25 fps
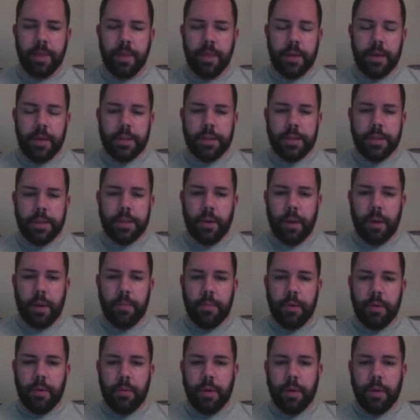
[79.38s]
So I
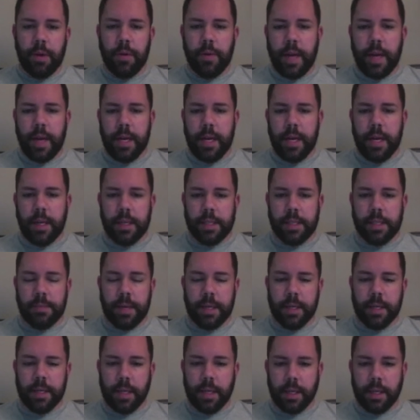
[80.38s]
put 108
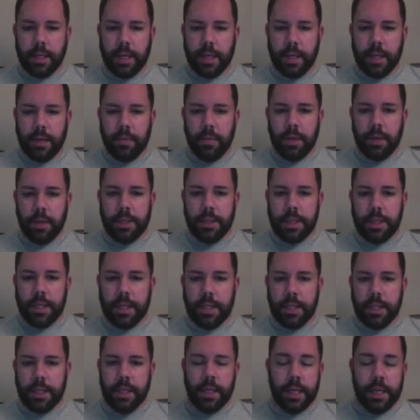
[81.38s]
expecting I'd get
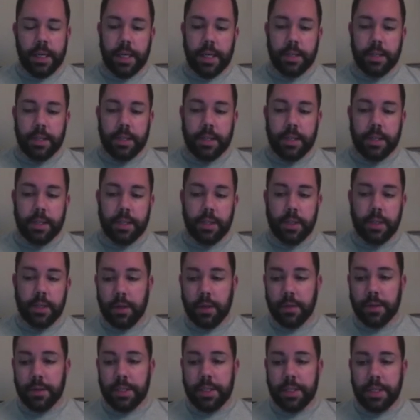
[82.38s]
110, and I actually got
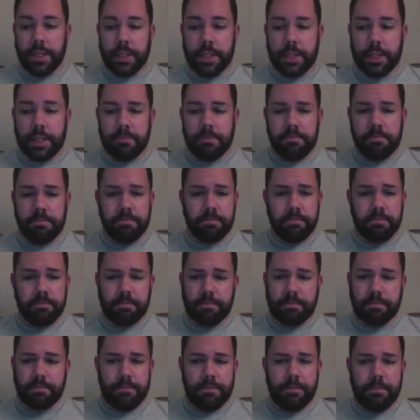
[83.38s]
106.
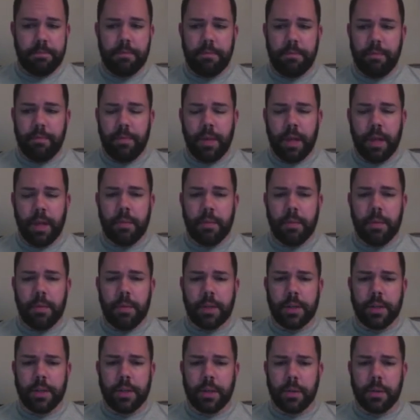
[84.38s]

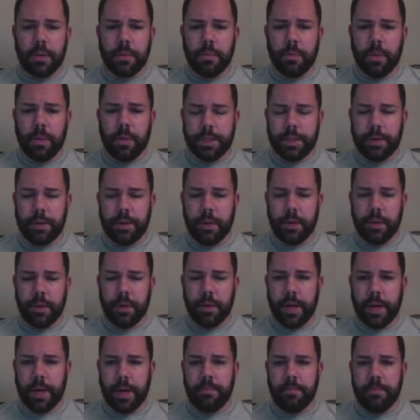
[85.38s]
Not sure what's going on with
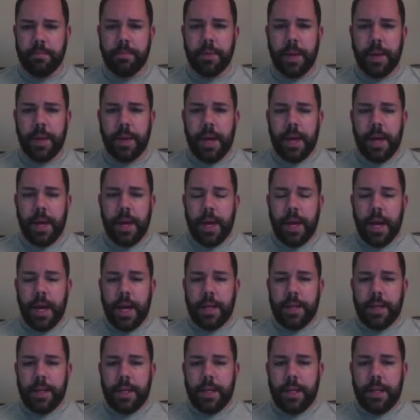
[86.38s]
that.
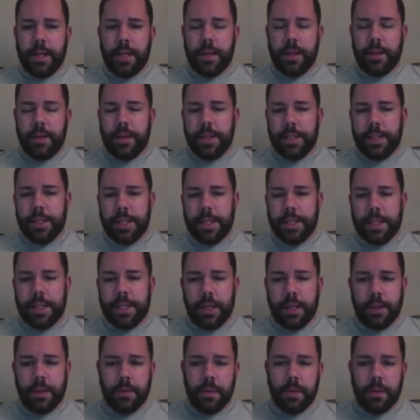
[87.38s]
And then this is
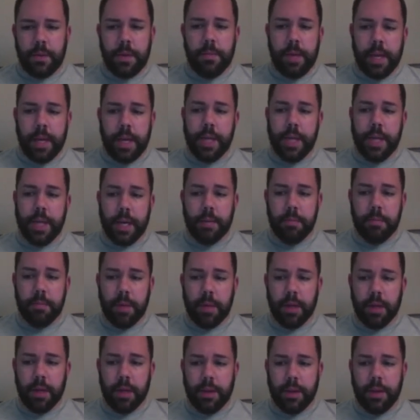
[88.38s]
a 3 paycheck
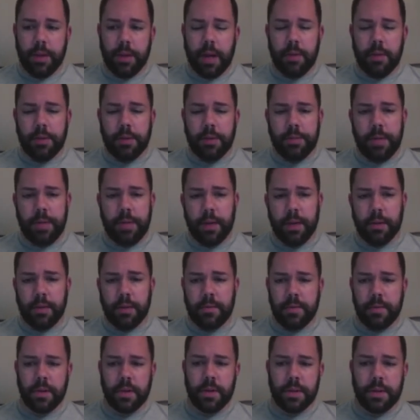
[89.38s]
month. I was paid on
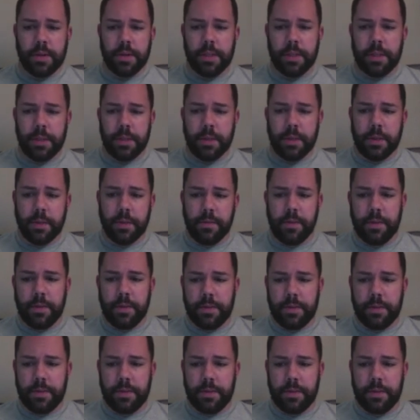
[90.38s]
the 1st, the
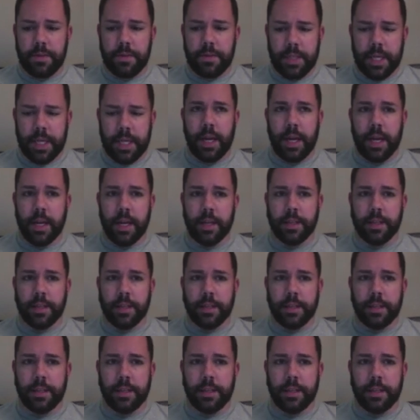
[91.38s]
15th, and